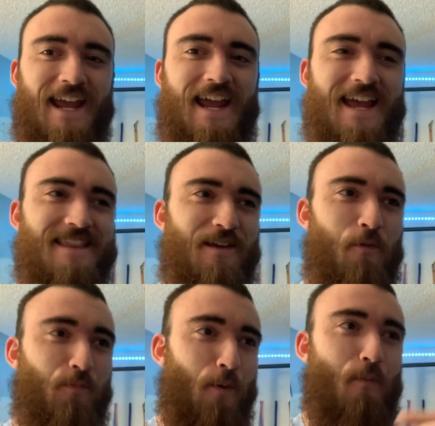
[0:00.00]
and they
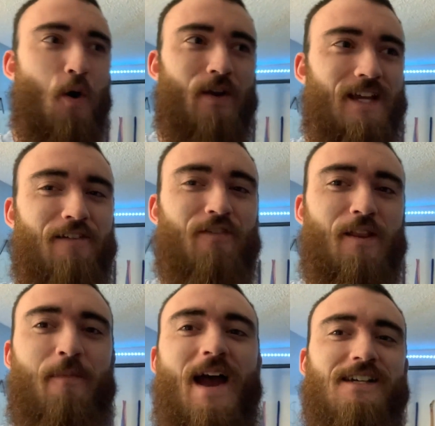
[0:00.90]
were promoting it for
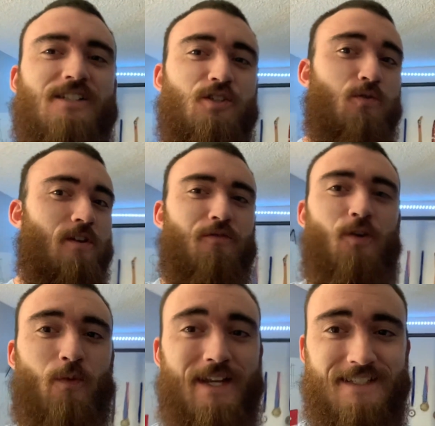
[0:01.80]
the past 2 to 3
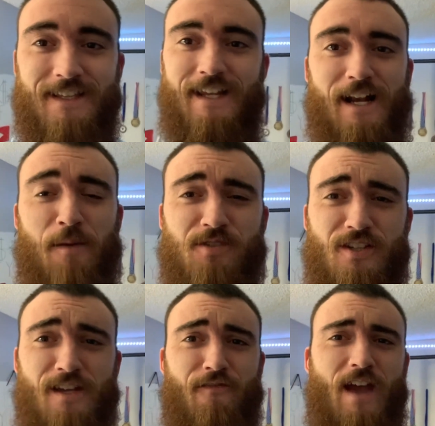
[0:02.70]
weeks leading up to
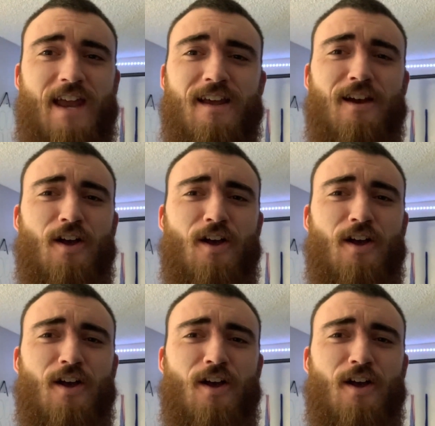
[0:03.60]
the event,